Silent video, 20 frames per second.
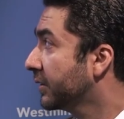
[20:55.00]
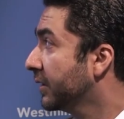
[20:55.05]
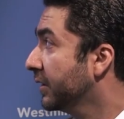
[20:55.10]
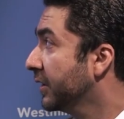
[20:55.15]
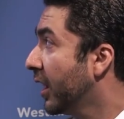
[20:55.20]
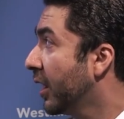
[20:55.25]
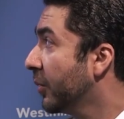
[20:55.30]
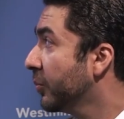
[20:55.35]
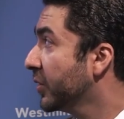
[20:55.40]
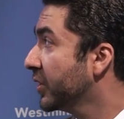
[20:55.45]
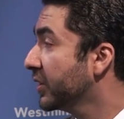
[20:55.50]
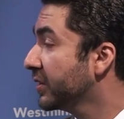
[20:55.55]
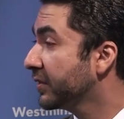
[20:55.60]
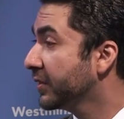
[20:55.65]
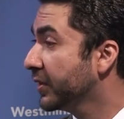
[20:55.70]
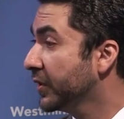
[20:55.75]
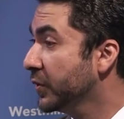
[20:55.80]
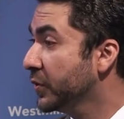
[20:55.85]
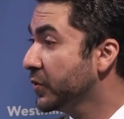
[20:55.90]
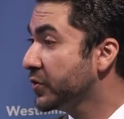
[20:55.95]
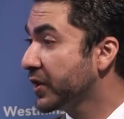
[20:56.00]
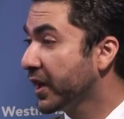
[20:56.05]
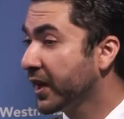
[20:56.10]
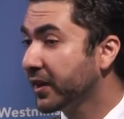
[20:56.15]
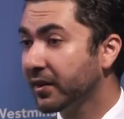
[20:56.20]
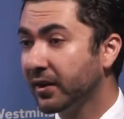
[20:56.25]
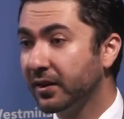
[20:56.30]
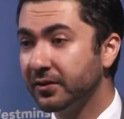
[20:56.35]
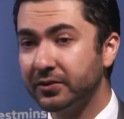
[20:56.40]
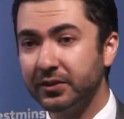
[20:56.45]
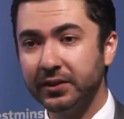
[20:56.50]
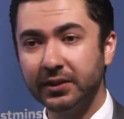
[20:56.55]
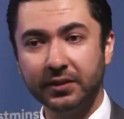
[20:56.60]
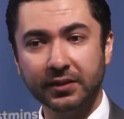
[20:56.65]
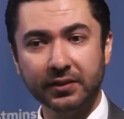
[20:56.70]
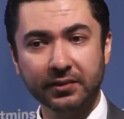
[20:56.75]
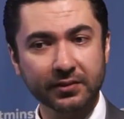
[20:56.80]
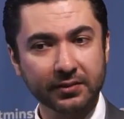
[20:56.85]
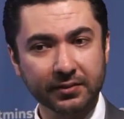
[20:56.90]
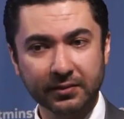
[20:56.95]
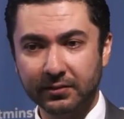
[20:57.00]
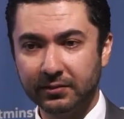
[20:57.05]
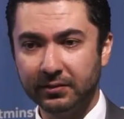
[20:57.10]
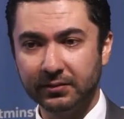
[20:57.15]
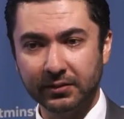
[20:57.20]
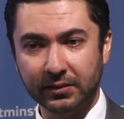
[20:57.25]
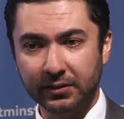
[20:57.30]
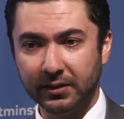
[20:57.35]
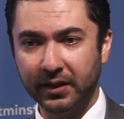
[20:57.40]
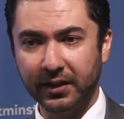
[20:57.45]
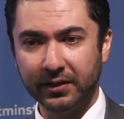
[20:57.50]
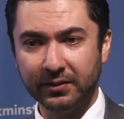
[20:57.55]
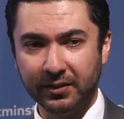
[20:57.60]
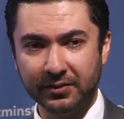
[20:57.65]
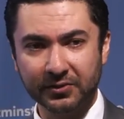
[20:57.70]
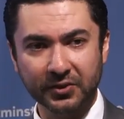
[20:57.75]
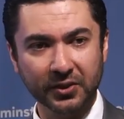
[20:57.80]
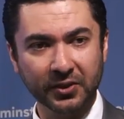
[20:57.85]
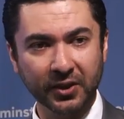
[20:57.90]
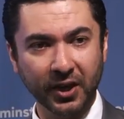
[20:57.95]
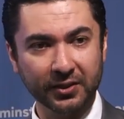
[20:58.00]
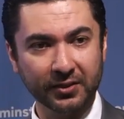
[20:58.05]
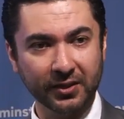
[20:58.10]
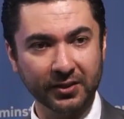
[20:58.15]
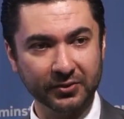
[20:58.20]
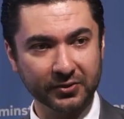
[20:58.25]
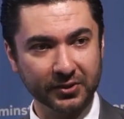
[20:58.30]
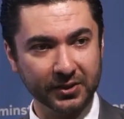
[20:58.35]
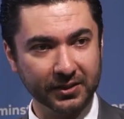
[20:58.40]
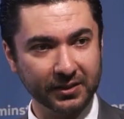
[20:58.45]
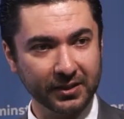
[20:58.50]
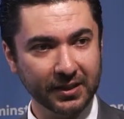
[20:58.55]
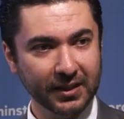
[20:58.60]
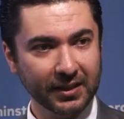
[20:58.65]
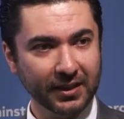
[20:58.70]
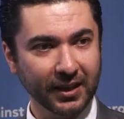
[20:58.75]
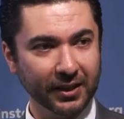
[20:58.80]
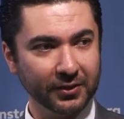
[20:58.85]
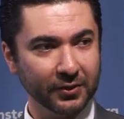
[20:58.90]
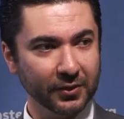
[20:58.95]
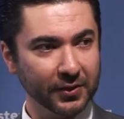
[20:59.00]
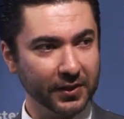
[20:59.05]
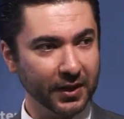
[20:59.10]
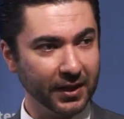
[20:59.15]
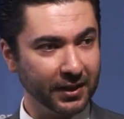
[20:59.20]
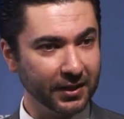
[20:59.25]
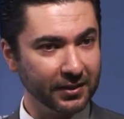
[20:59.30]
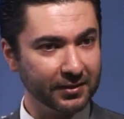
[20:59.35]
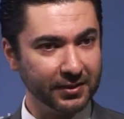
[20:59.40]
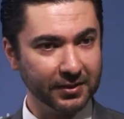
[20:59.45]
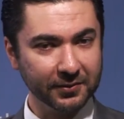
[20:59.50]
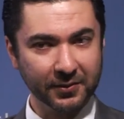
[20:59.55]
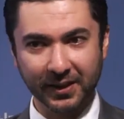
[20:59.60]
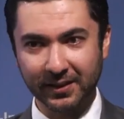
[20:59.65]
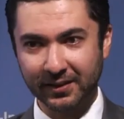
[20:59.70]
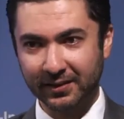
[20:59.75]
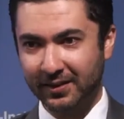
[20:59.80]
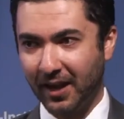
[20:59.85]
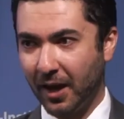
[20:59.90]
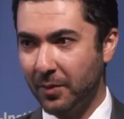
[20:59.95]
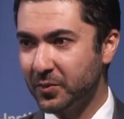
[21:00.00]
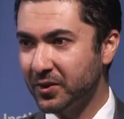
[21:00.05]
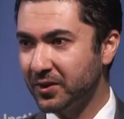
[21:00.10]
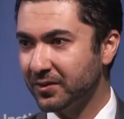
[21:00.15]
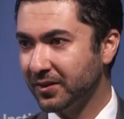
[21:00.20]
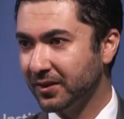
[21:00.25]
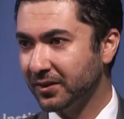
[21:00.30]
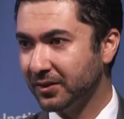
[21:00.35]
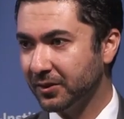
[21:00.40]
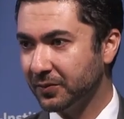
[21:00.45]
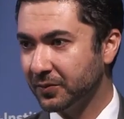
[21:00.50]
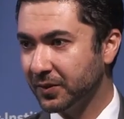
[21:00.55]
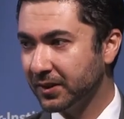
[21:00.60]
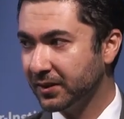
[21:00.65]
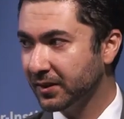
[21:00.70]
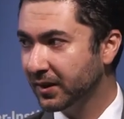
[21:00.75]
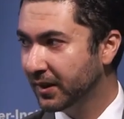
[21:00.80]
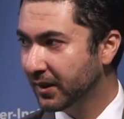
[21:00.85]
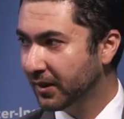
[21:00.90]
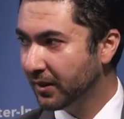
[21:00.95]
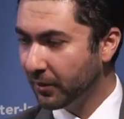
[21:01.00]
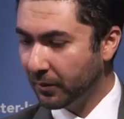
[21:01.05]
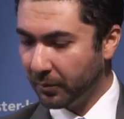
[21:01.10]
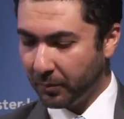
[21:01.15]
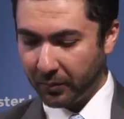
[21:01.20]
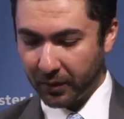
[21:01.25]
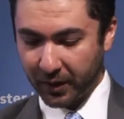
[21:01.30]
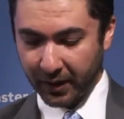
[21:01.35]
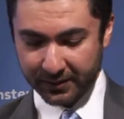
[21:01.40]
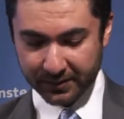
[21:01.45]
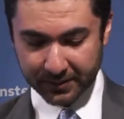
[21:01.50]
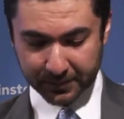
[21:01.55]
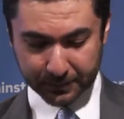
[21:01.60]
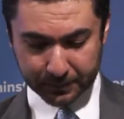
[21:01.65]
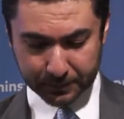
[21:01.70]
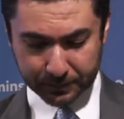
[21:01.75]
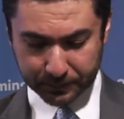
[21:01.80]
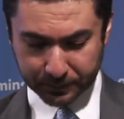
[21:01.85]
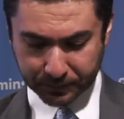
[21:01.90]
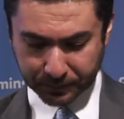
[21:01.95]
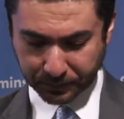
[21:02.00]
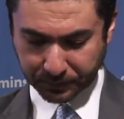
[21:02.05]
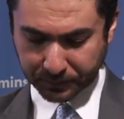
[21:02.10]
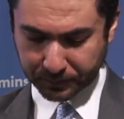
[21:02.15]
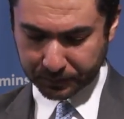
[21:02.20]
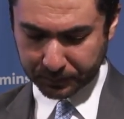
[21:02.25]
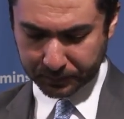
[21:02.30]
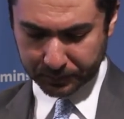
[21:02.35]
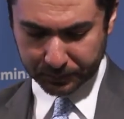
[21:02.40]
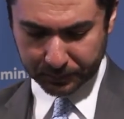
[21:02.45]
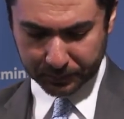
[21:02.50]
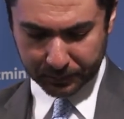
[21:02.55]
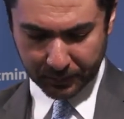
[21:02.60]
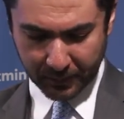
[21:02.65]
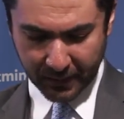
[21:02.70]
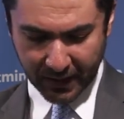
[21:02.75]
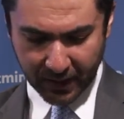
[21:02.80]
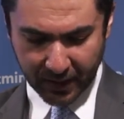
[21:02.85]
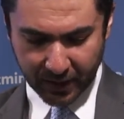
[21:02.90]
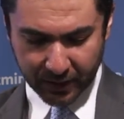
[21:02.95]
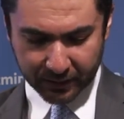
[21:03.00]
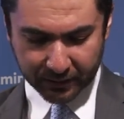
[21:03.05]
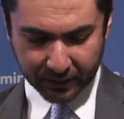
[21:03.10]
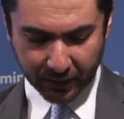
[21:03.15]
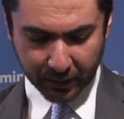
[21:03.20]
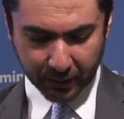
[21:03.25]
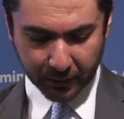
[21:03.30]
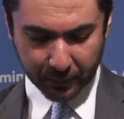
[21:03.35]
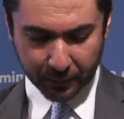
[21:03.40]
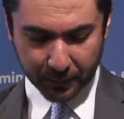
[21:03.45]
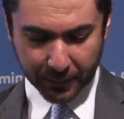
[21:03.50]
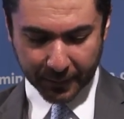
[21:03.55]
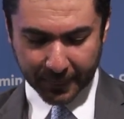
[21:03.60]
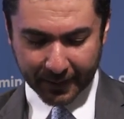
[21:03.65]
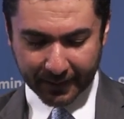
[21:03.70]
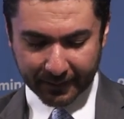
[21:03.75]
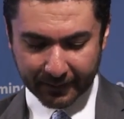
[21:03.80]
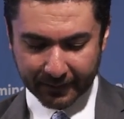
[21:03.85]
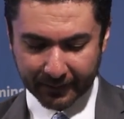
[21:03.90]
the number is huge, 800, it's 800, 900. I don't think it's even 10% of it. But, so